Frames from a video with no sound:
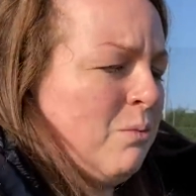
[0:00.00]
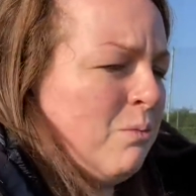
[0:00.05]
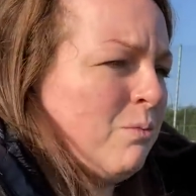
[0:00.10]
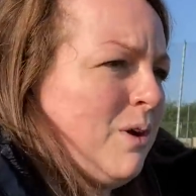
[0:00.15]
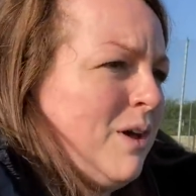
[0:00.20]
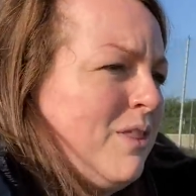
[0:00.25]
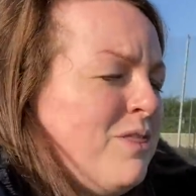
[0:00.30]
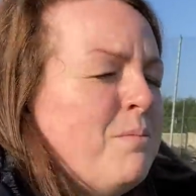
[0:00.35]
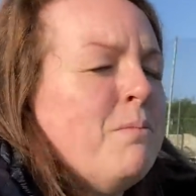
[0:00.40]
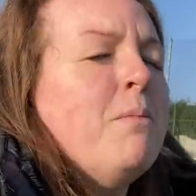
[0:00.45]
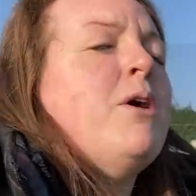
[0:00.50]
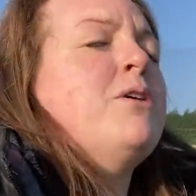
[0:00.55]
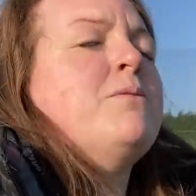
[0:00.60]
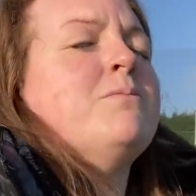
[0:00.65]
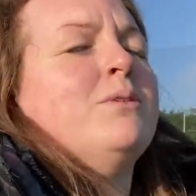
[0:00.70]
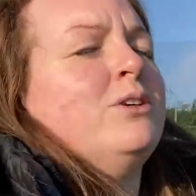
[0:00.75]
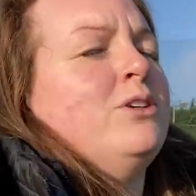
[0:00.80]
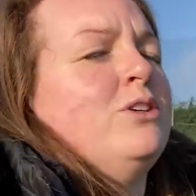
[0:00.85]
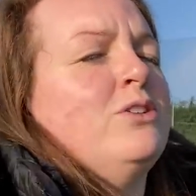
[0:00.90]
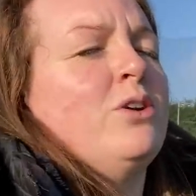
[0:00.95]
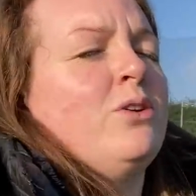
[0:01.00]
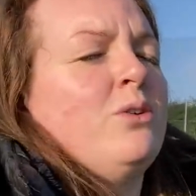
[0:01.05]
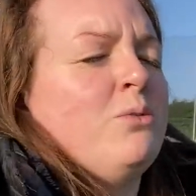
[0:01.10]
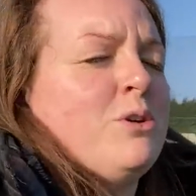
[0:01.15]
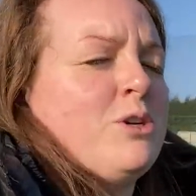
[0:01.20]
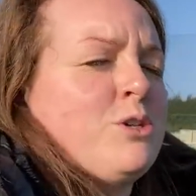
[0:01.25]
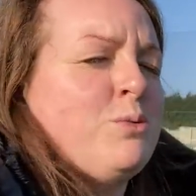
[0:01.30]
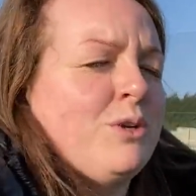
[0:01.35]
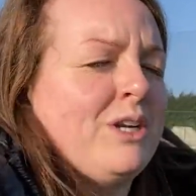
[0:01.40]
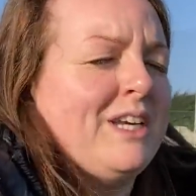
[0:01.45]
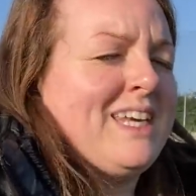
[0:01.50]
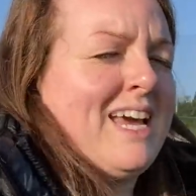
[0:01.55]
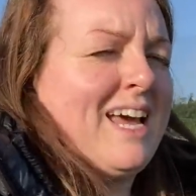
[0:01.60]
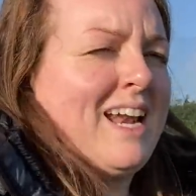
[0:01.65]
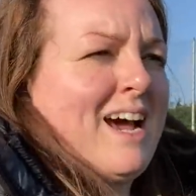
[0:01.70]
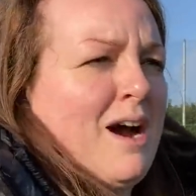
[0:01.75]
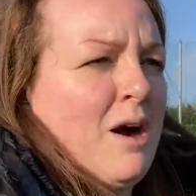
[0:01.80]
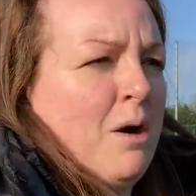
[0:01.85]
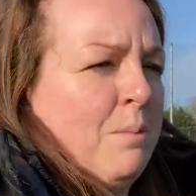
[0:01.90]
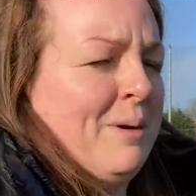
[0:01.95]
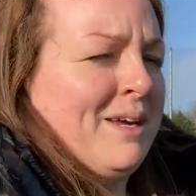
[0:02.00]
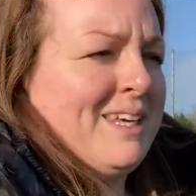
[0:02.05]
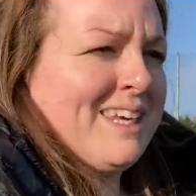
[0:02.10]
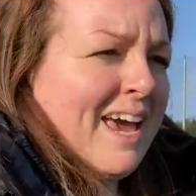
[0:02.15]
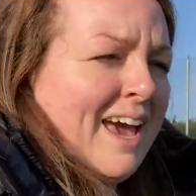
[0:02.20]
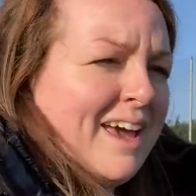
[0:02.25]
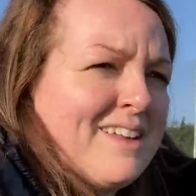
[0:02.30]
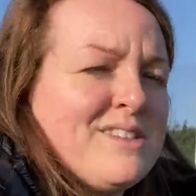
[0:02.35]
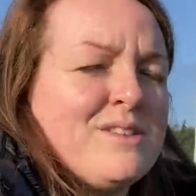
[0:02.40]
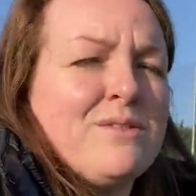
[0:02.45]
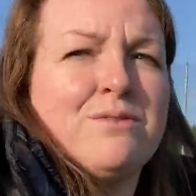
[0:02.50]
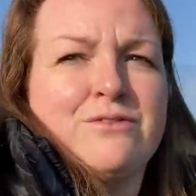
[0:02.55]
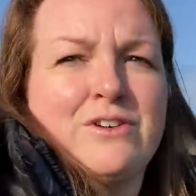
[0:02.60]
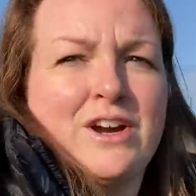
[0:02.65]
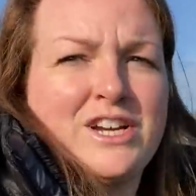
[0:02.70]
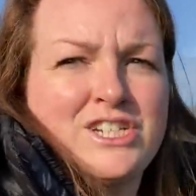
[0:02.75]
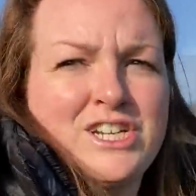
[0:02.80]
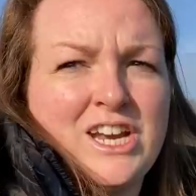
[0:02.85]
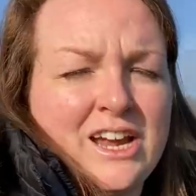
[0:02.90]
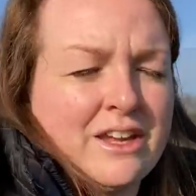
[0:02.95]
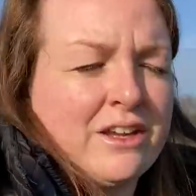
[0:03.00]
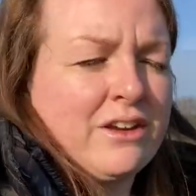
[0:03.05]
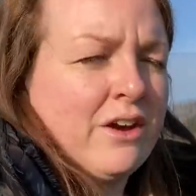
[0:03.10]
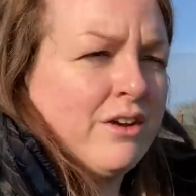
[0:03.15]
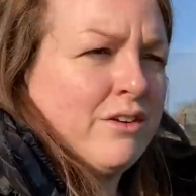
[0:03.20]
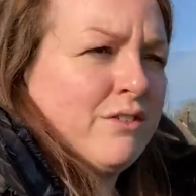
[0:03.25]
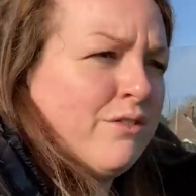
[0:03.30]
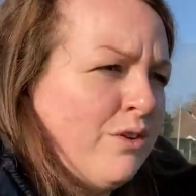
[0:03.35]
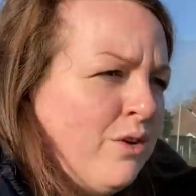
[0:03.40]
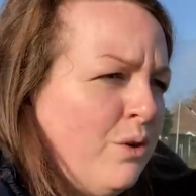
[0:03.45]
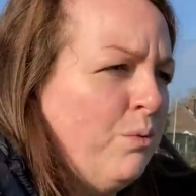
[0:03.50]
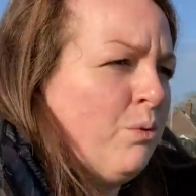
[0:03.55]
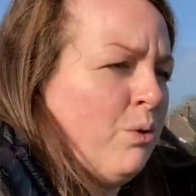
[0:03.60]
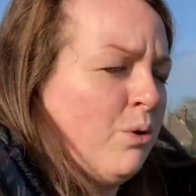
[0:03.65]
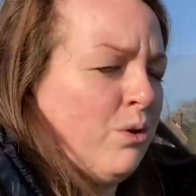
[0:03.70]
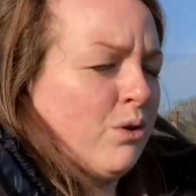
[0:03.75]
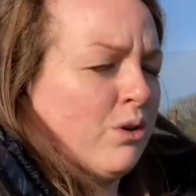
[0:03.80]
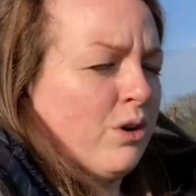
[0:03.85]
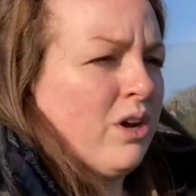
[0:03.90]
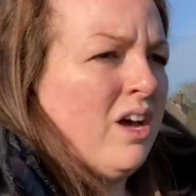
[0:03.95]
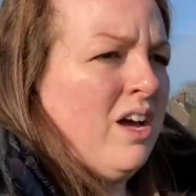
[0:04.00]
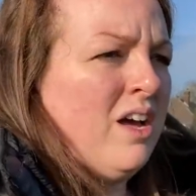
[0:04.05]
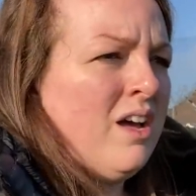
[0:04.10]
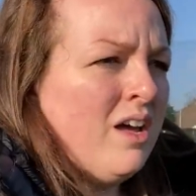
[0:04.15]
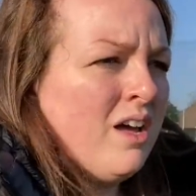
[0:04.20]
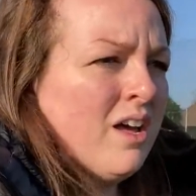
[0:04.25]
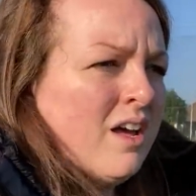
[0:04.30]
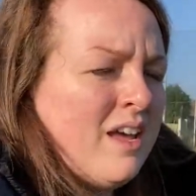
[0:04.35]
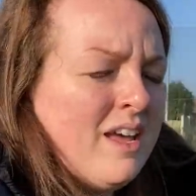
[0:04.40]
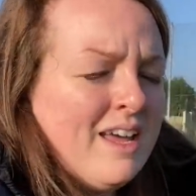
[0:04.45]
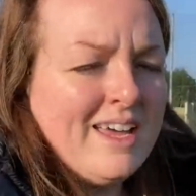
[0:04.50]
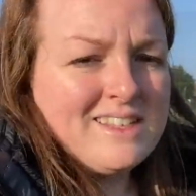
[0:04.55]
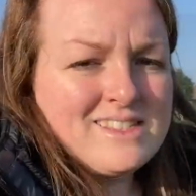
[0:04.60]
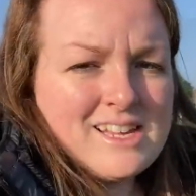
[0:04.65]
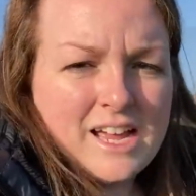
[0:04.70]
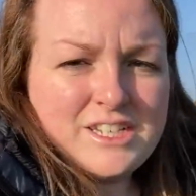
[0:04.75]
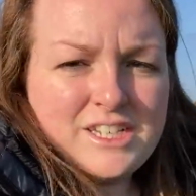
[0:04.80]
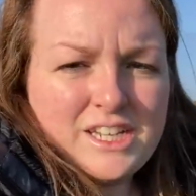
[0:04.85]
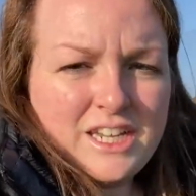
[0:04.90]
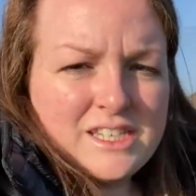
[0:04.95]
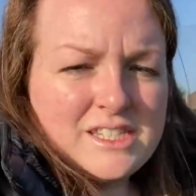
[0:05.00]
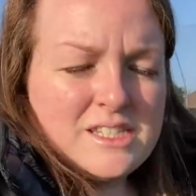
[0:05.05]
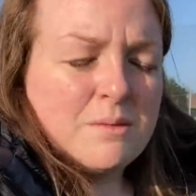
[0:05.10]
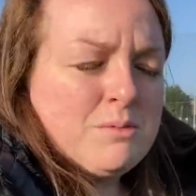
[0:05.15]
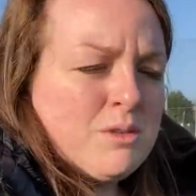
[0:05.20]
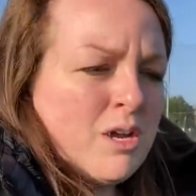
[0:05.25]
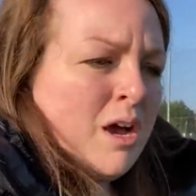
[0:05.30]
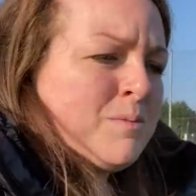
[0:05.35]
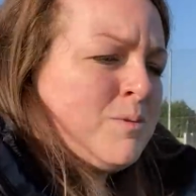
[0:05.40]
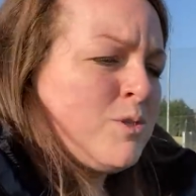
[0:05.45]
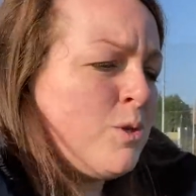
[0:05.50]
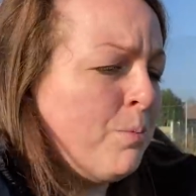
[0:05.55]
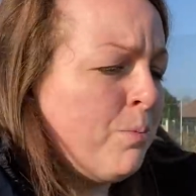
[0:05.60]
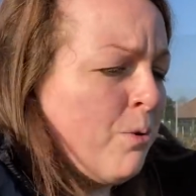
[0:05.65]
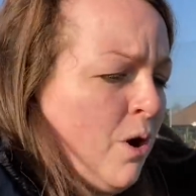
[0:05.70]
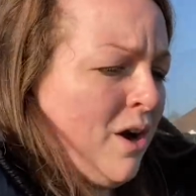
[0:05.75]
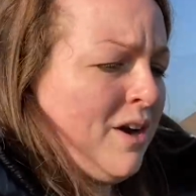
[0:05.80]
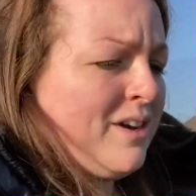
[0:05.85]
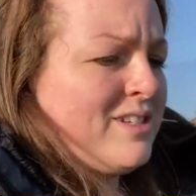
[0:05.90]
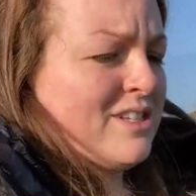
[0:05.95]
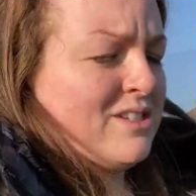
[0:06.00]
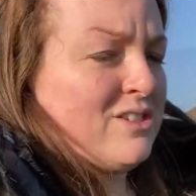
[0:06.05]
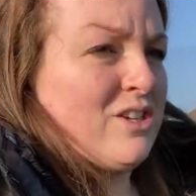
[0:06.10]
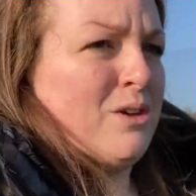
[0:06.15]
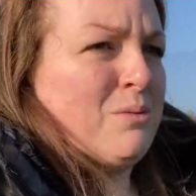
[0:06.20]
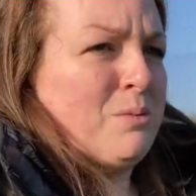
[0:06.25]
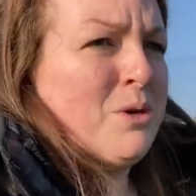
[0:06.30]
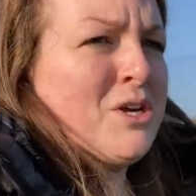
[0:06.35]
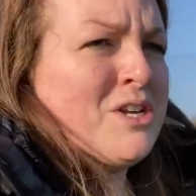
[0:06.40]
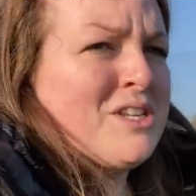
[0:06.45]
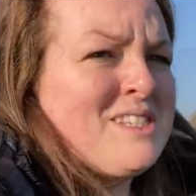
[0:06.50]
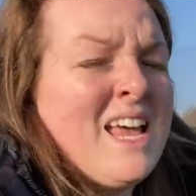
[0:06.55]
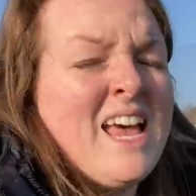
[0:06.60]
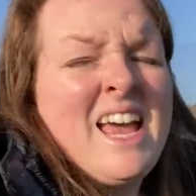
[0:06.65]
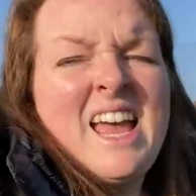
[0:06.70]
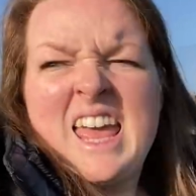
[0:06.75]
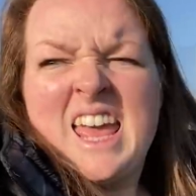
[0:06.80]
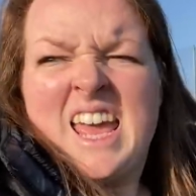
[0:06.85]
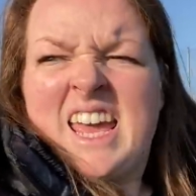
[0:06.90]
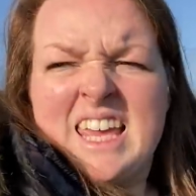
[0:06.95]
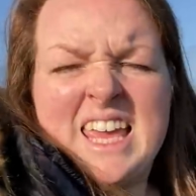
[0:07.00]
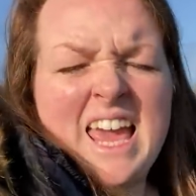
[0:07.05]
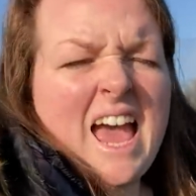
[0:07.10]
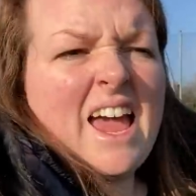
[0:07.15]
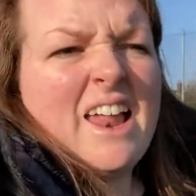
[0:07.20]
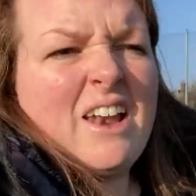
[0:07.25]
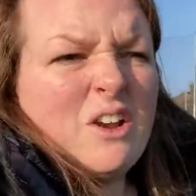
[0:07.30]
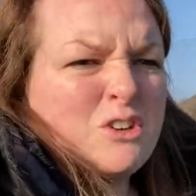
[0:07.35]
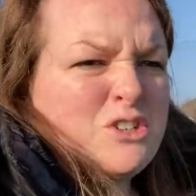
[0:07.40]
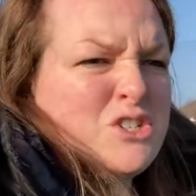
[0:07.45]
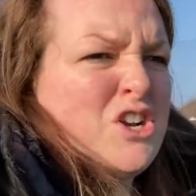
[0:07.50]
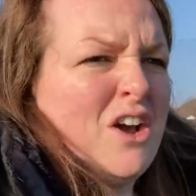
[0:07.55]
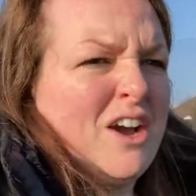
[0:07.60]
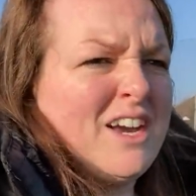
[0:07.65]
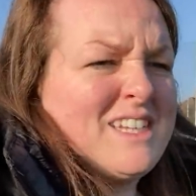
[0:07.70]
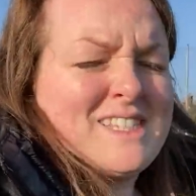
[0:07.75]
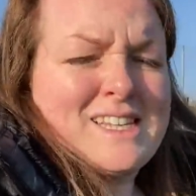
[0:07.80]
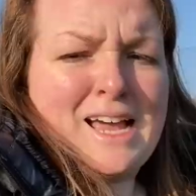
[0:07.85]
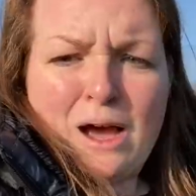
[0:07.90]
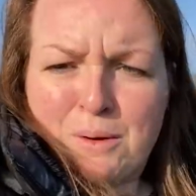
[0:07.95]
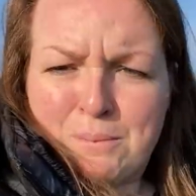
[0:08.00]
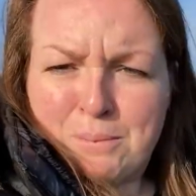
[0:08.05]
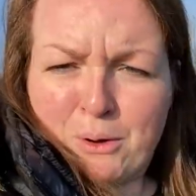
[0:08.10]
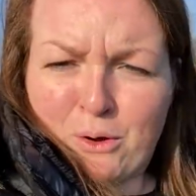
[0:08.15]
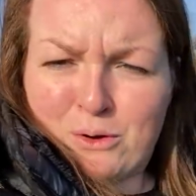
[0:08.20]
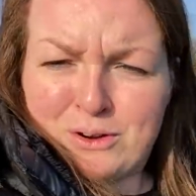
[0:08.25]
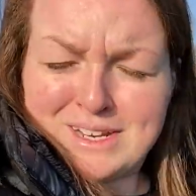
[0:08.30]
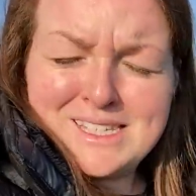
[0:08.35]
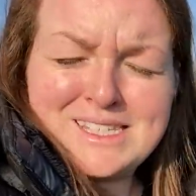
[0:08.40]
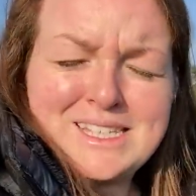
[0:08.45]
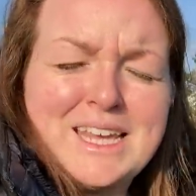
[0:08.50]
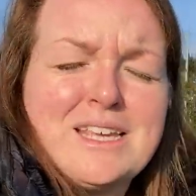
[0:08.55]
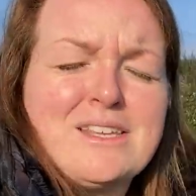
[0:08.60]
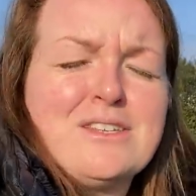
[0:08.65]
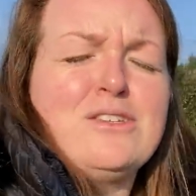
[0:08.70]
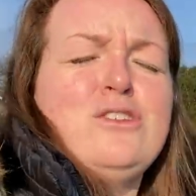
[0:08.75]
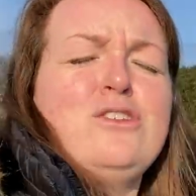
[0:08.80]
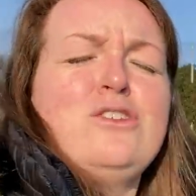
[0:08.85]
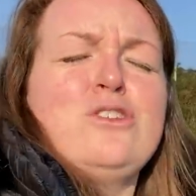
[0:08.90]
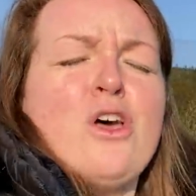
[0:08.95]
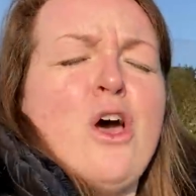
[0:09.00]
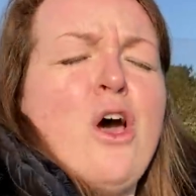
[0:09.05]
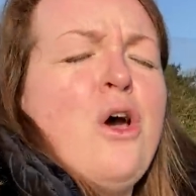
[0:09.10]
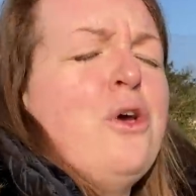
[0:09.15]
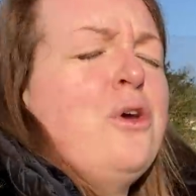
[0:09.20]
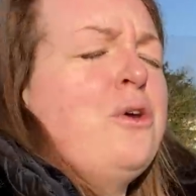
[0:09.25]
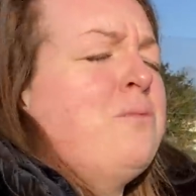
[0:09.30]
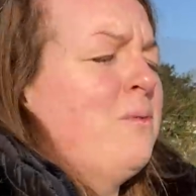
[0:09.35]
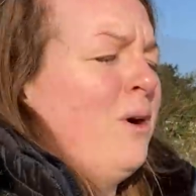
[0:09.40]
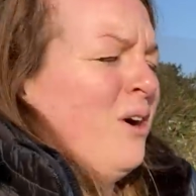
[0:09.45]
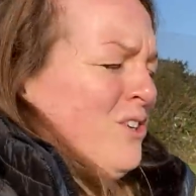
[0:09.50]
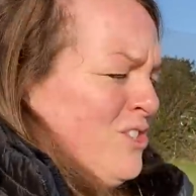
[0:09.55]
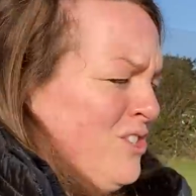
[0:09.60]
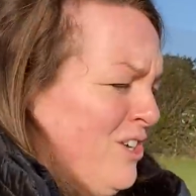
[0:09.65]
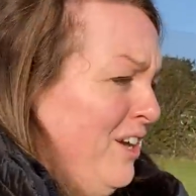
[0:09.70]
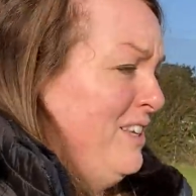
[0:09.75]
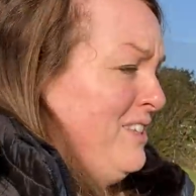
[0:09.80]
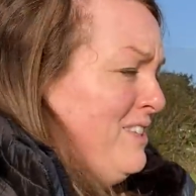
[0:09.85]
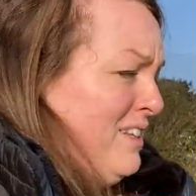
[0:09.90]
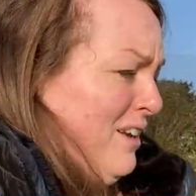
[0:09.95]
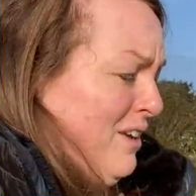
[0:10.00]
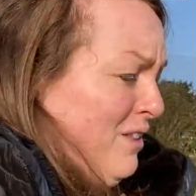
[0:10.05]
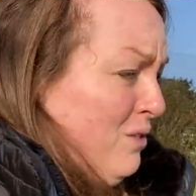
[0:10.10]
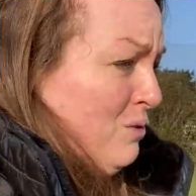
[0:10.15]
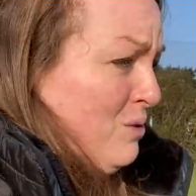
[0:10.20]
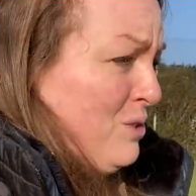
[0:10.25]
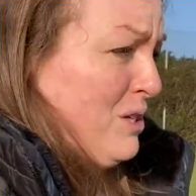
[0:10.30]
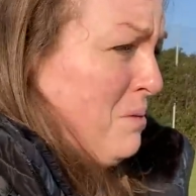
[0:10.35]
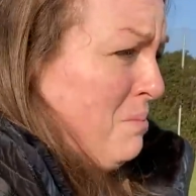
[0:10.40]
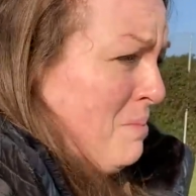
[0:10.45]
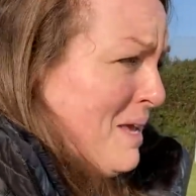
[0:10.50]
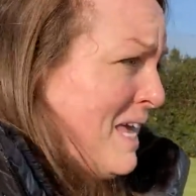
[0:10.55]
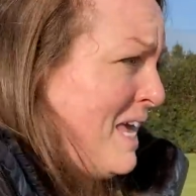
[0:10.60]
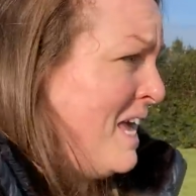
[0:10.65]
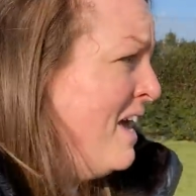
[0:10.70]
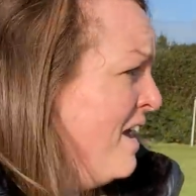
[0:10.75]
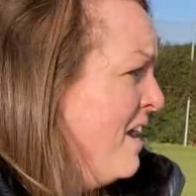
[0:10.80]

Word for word: in the moment you don't always want to get out, but getting some fresh air and going for a walk is actually sometimes surprises you because, yeah, it looked nice out, but honestly, it's so much nicer than I thought it was going to be.